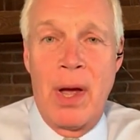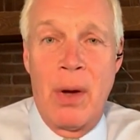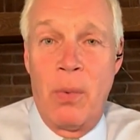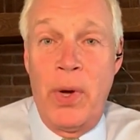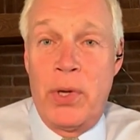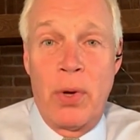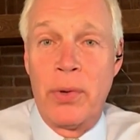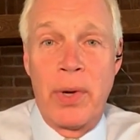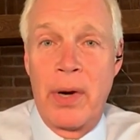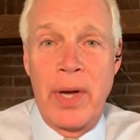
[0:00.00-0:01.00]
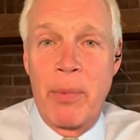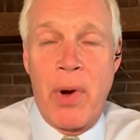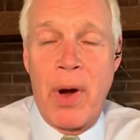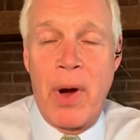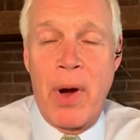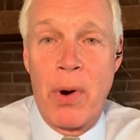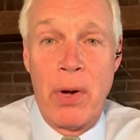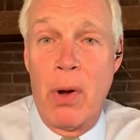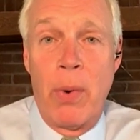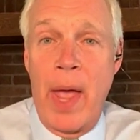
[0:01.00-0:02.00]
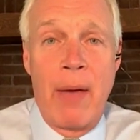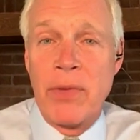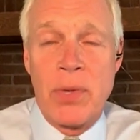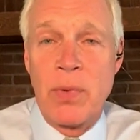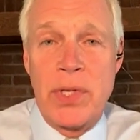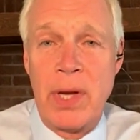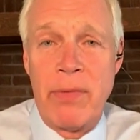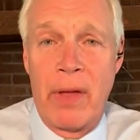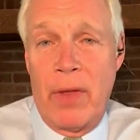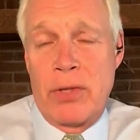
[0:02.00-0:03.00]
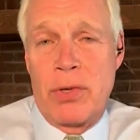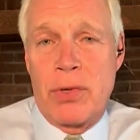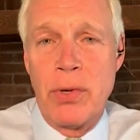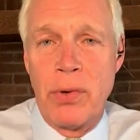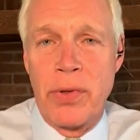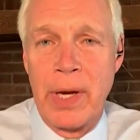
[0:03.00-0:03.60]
uh, we told our Democrat minority, no, we haven't received that, and that's the truth.